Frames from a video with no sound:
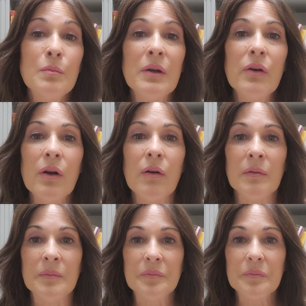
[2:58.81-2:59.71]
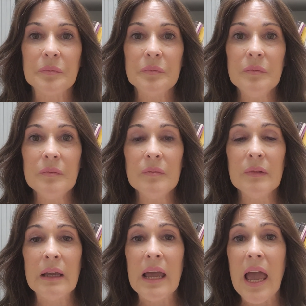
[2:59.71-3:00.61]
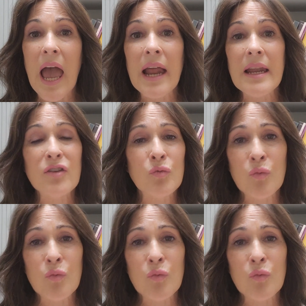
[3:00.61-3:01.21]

a miracle. And as